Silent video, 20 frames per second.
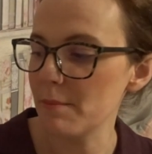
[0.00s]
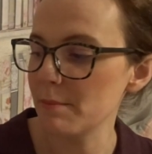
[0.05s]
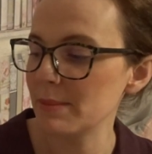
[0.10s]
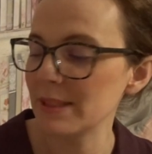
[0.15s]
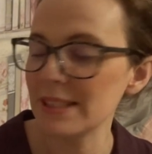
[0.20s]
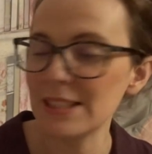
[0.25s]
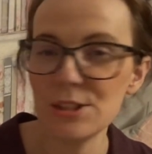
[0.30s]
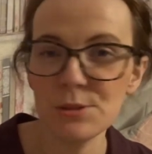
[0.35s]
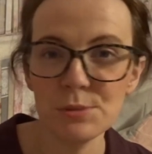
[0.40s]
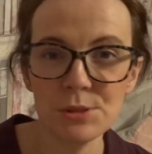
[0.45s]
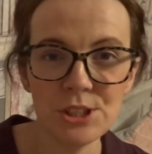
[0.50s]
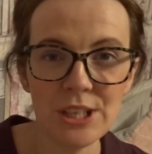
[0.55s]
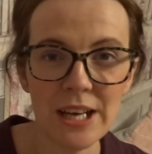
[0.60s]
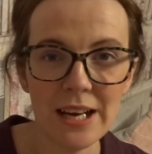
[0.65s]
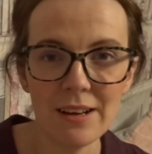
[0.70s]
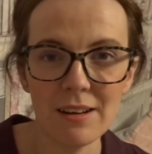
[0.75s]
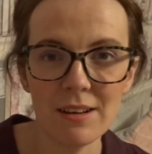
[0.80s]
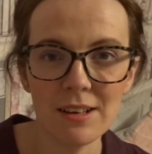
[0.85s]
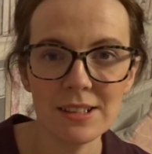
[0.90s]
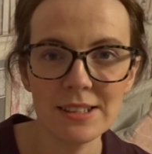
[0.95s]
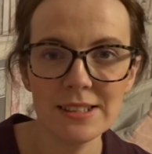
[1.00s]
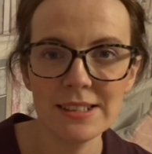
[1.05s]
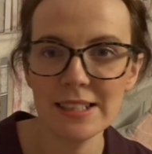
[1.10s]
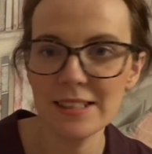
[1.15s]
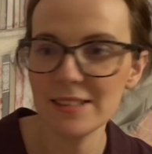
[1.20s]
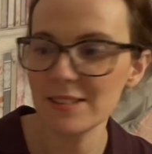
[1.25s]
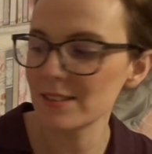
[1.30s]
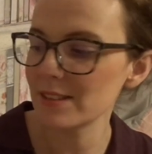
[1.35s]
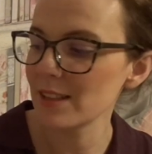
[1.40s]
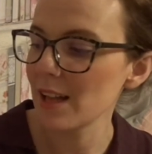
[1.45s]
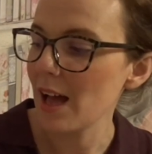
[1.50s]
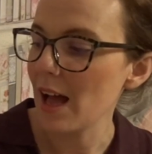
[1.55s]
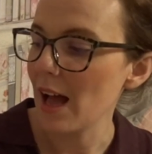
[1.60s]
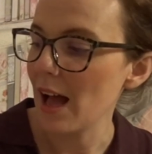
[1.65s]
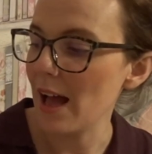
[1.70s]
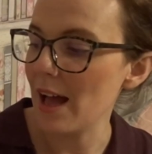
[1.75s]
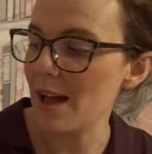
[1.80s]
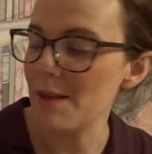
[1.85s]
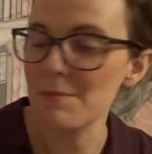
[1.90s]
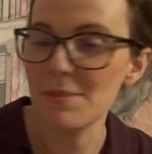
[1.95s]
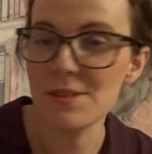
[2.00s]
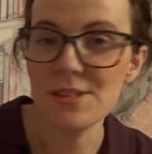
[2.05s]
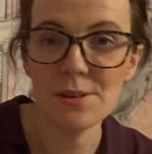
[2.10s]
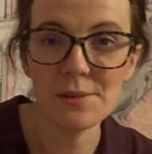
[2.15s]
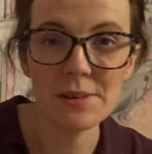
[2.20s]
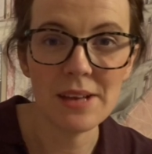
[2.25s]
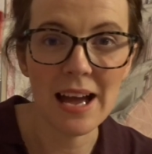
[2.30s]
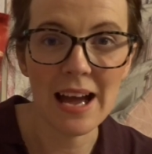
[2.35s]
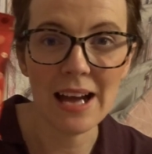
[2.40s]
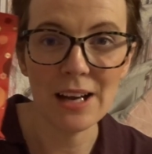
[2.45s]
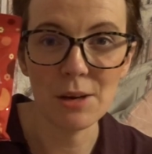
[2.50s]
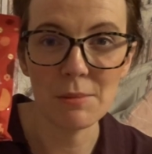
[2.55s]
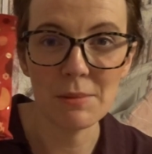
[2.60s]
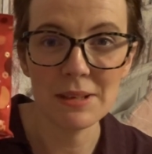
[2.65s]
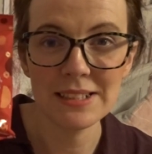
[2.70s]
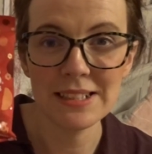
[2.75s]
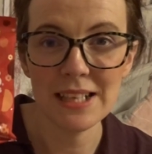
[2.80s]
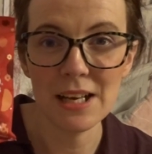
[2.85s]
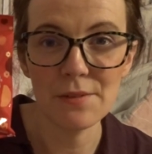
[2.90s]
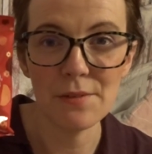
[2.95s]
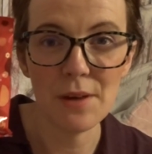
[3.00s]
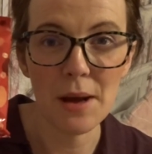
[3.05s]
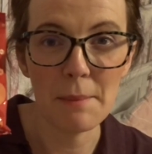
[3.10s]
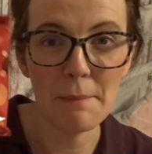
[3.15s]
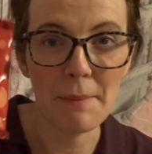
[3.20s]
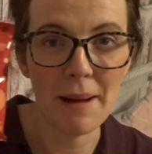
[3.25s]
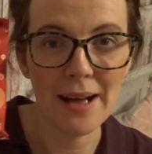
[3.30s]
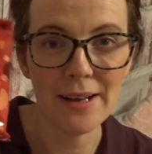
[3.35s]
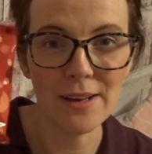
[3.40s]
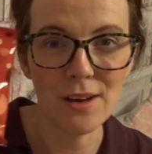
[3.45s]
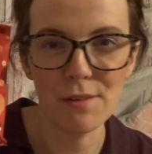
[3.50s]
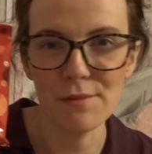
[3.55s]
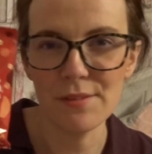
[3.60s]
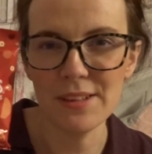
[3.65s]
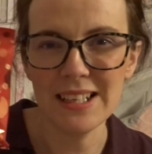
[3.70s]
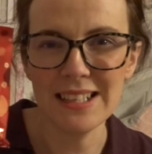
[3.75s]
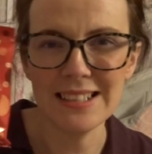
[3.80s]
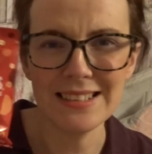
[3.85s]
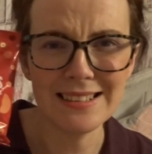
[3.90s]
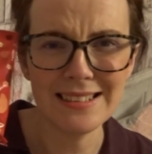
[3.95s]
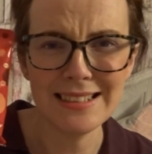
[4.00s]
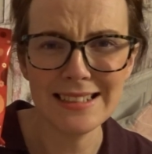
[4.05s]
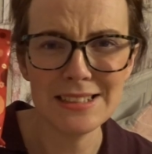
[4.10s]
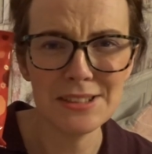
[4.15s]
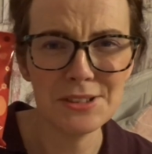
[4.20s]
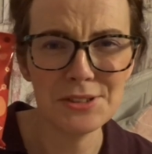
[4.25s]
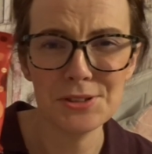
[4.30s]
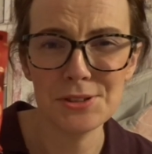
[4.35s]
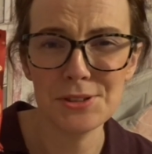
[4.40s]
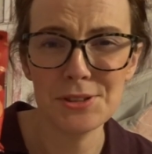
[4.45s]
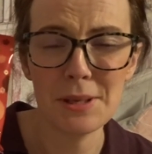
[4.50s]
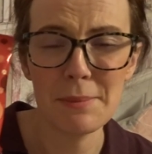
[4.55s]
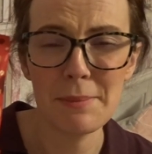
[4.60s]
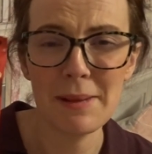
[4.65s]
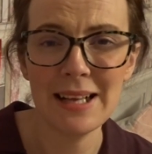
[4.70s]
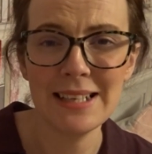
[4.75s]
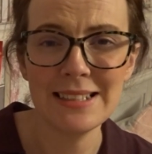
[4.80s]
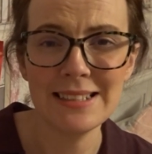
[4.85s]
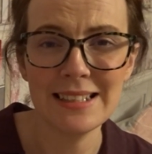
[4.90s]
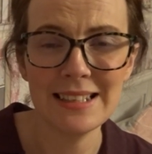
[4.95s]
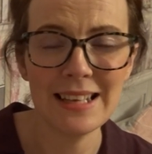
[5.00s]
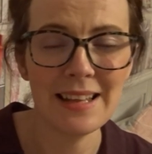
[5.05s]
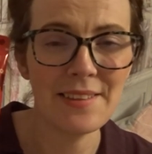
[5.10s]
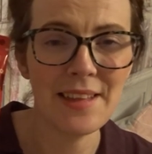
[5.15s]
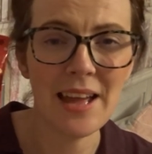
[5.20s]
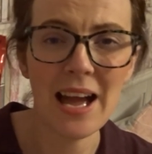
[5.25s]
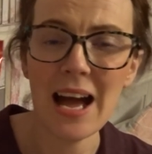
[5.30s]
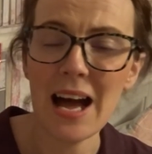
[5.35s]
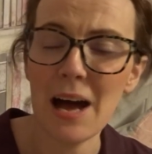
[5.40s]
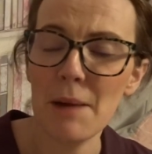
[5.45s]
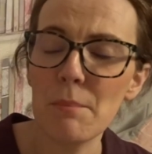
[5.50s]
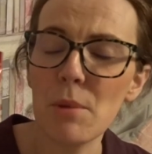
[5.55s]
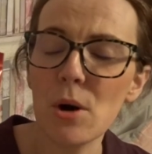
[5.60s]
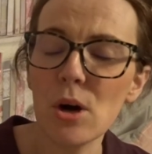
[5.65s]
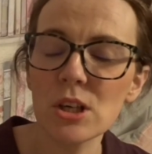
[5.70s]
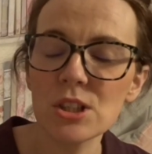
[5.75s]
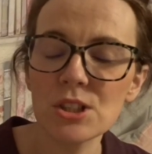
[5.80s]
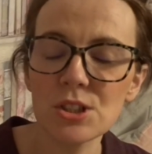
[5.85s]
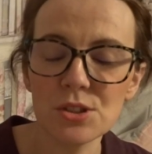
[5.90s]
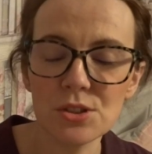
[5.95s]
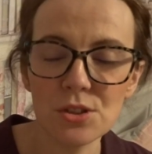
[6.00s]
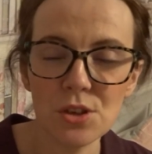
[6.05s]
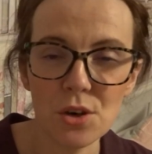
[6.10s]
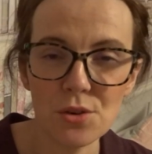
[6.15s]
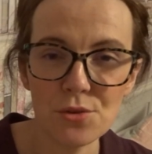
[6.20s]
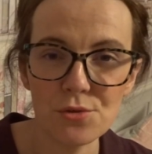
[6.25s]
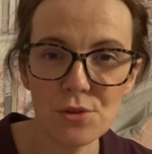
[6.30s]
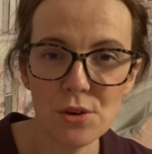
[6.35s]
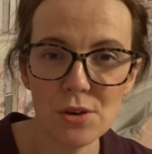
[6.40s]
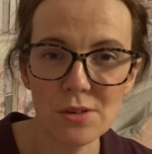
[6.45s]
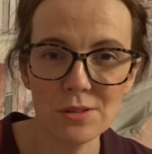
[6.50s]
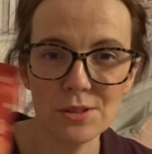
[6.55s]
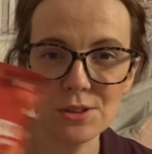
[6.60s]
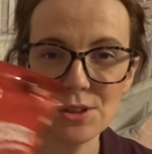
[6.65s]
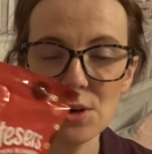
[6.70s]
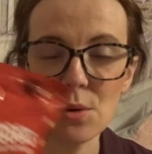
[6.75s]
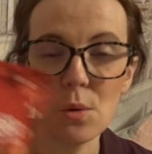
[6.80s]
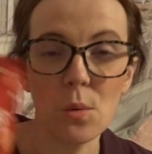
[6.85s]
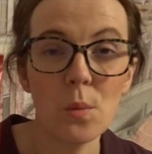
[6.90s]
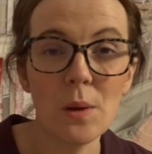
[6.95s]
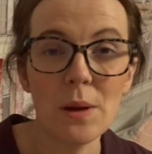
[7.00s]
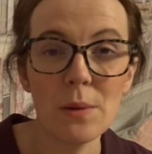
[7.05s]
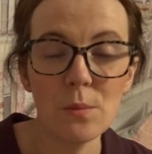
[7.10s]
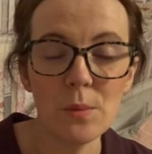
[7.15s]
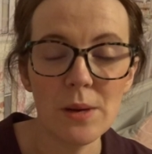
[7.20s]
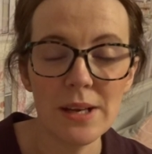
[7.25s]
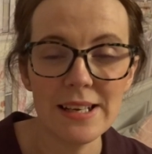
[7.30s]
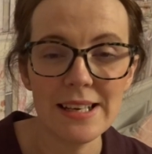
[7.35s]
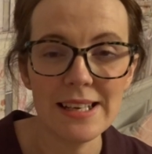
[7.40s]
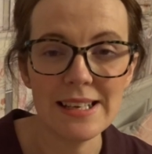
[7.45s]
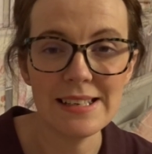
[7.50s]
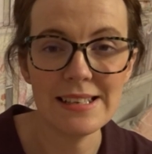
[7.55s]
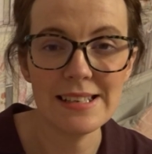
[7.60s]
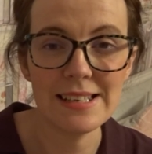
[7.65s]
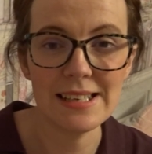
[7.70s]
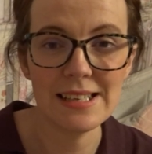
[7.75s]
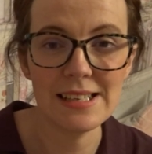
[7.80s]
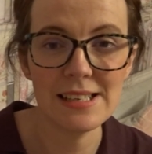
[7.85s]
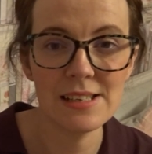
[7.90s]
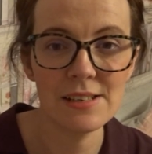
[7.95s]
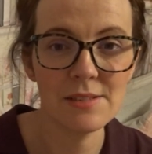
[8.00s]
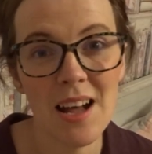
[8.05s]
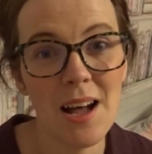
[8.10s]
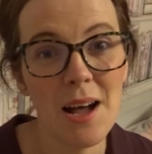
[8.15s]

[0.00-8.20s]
Please double check our sins. So yeah, I got myself a bag of these. These are just amazing, and they are portion controlled, so win-win indeed.